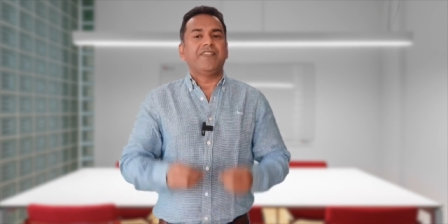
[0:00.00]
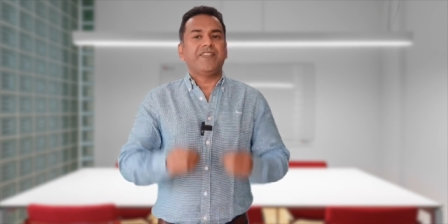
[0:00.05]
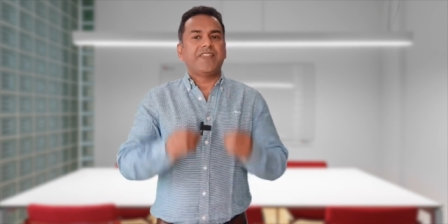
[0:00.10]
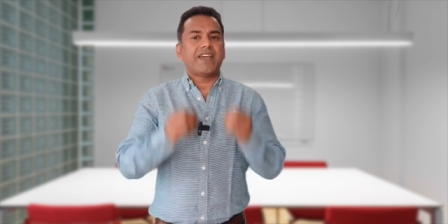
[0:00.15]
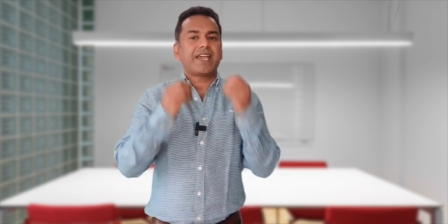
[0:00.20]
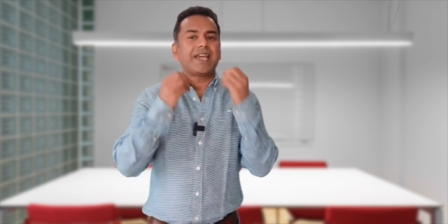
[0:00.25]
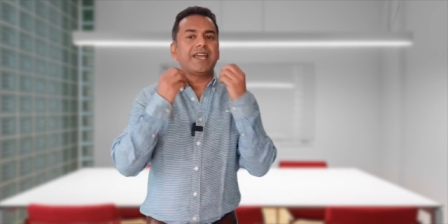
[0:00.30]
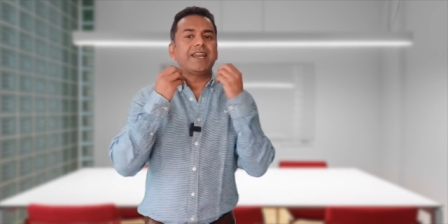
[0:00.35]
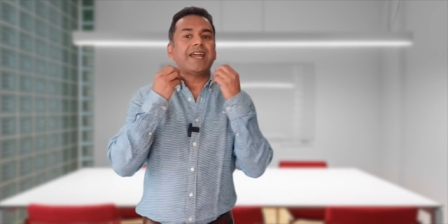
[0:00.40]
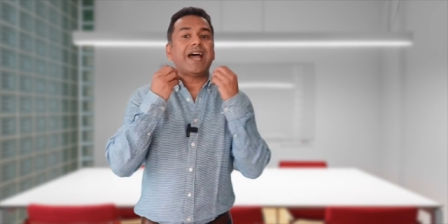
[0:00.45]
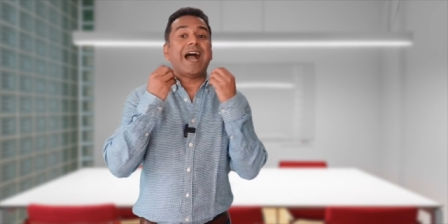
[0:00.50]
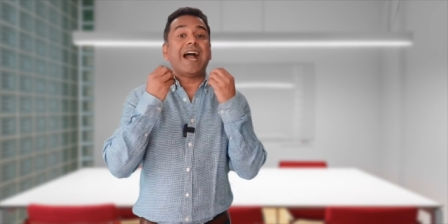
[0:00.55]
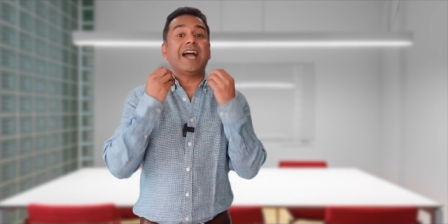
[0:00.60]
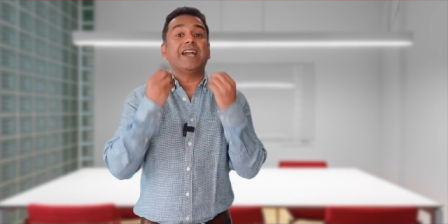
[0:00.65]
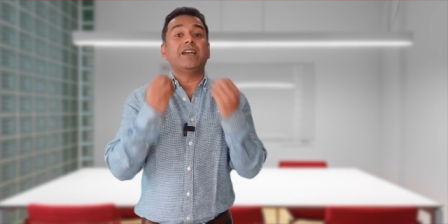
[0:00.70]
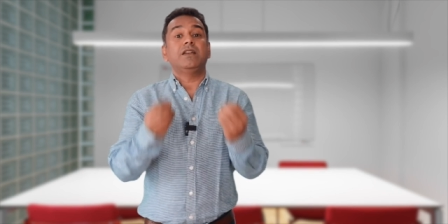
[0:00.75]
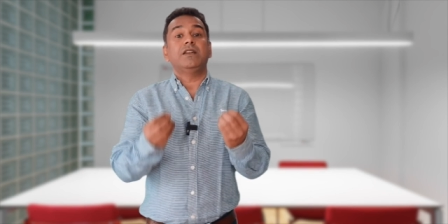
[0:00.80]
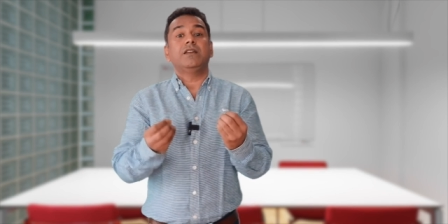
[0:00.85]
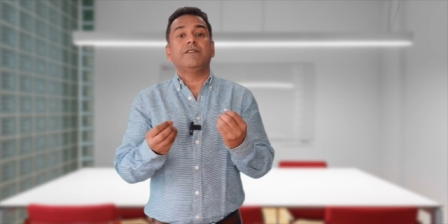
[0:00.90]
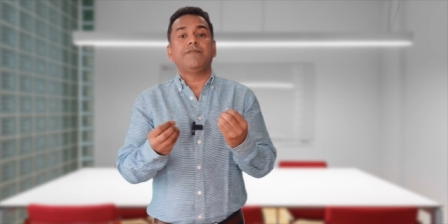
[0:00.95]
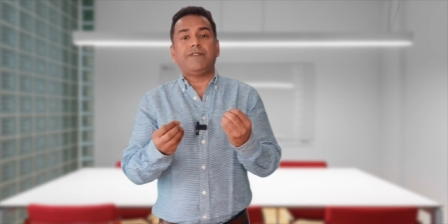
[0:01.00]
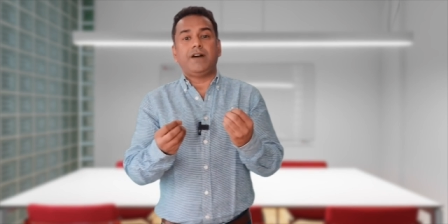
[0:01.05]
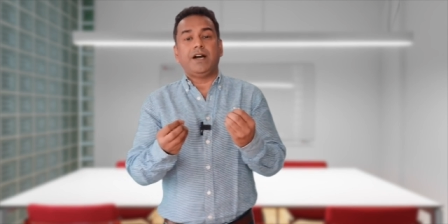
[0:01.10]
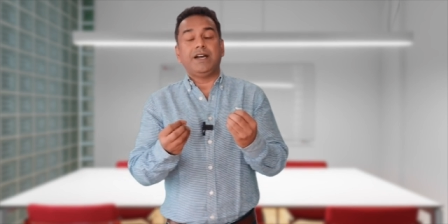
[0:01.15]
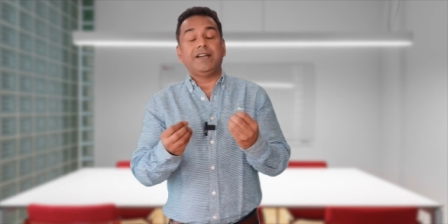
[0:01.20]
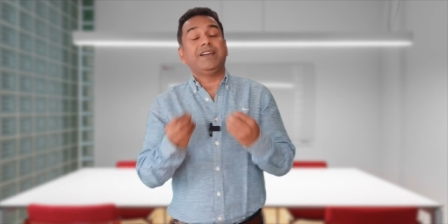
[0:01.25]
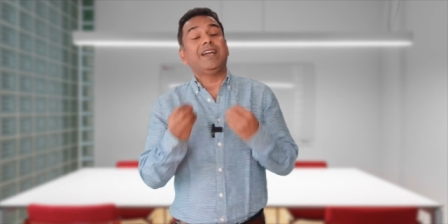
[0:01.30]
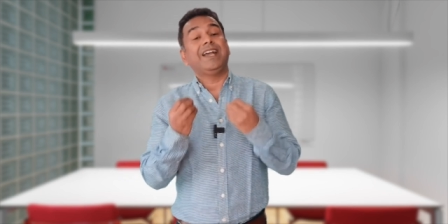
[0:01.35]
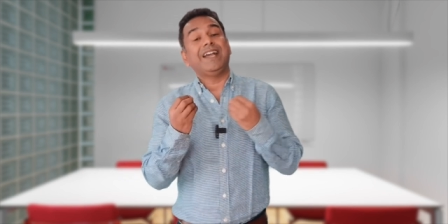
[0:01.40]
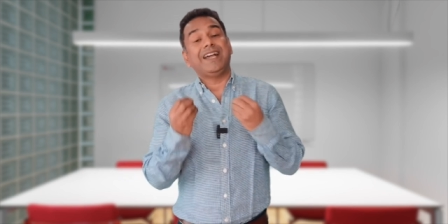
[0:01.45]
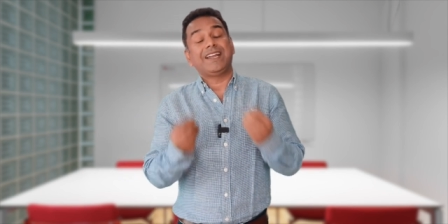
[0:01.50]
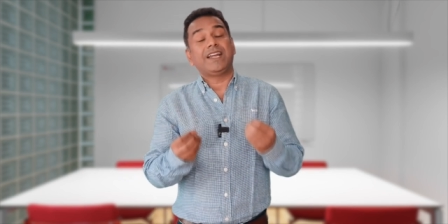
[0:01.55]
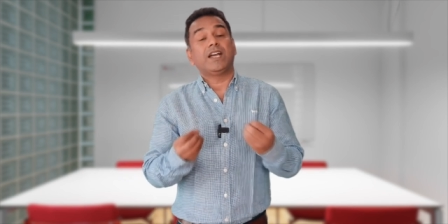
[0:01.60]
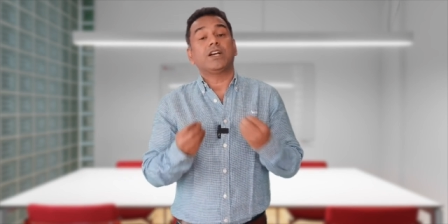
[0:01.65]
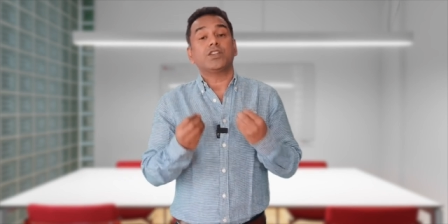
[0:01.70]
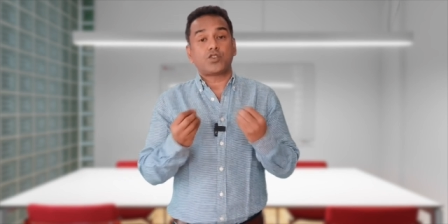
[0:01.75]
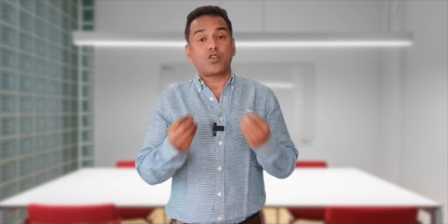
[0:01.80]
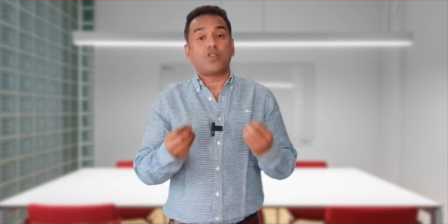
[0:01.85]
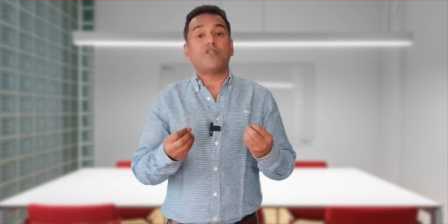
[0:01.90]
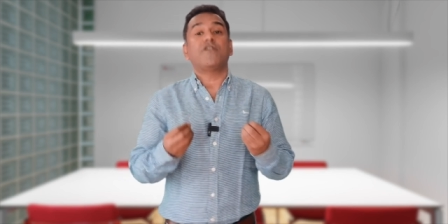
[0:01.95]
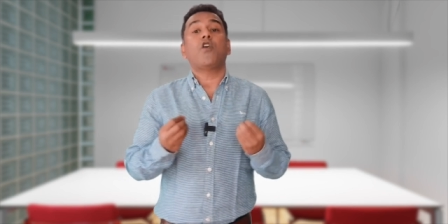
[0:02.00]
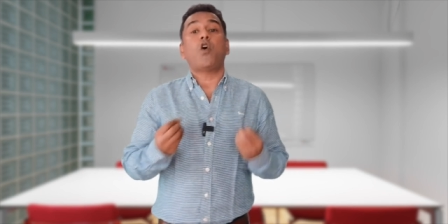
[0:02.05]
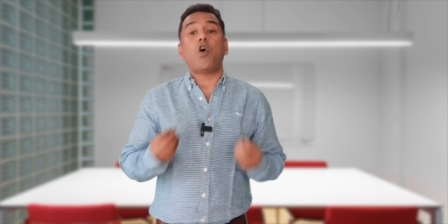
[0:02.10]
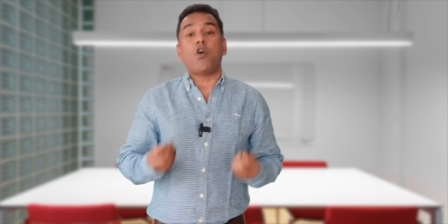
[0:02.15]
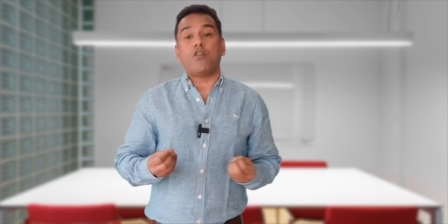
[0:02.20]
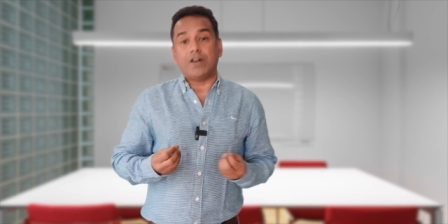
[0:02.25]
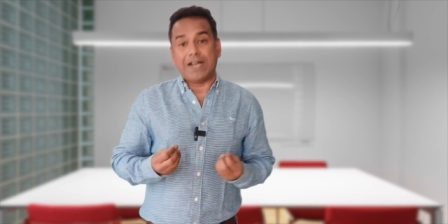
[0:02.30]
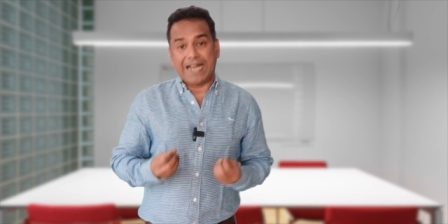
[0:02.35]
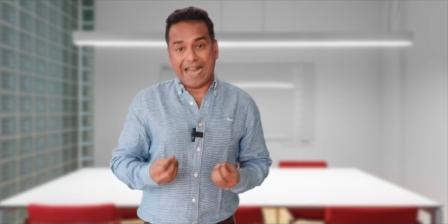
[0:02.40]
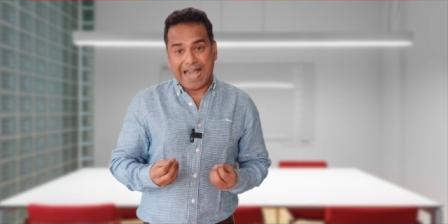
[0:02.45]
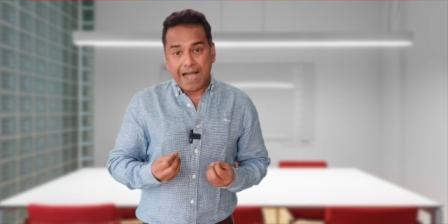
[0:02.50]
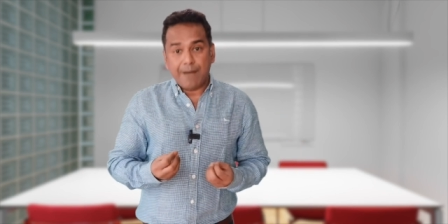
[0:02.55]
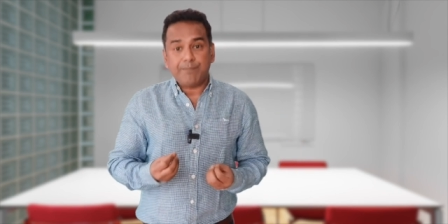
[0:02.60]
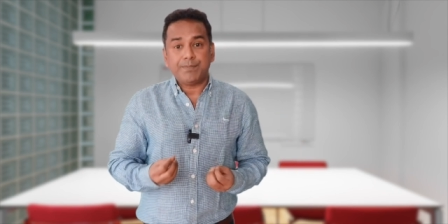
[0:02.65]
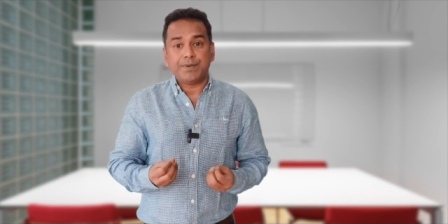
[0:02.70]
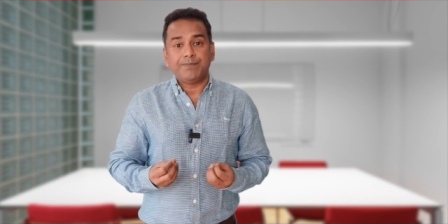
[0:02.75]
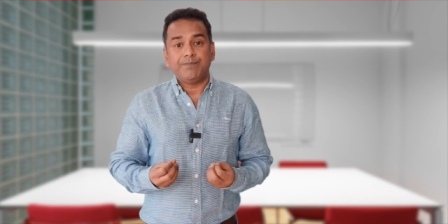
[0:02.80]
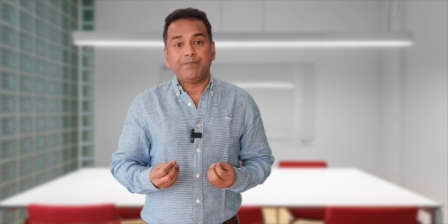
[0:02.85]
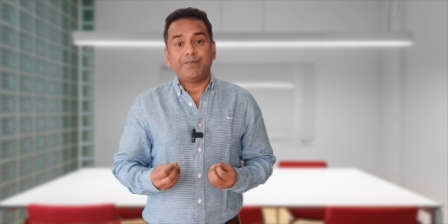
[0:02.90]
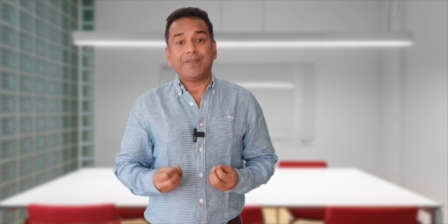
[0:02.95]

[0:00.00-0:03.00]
they can identify areas of overlap,